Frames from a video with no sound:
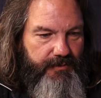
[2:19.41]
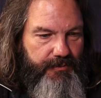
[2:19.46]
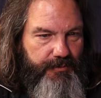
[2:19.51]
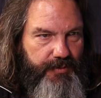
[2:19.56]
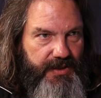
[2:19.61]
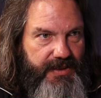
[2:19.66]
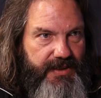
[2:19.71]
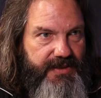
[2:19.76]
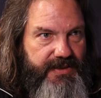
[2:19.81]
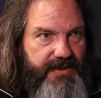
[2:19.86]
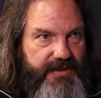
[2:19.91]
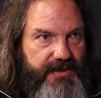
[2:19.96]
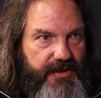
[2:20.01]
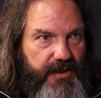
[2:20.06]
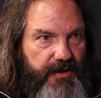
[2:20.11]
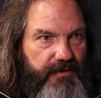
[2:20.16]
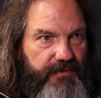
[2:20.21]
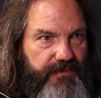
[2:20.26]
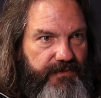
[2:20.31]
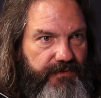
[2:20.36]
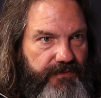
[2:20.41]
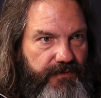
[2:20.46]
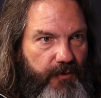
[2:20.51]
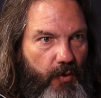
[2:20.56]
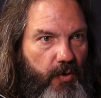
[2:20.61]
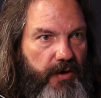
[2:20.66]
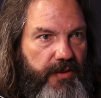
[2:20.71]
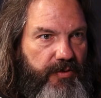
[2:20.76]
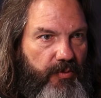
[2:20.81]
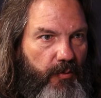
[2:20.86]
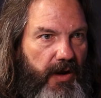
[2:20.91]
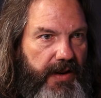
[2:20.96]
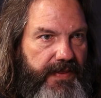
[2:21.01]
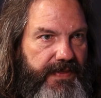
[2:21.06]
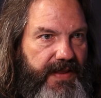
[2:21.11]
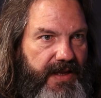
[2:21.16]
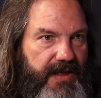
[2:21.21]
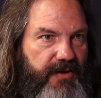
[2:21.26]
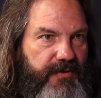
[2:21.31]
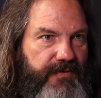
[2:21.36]
but this is the fourth one
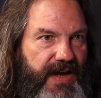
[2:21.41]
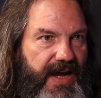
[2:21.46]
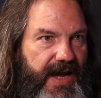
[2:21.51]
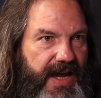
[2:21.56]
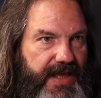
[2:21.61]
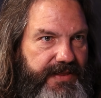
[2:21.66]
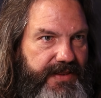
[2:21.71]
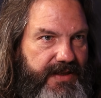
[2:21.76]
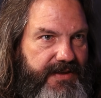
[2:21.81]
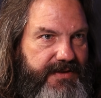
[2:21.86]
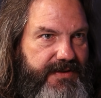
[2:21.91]
that you've had that's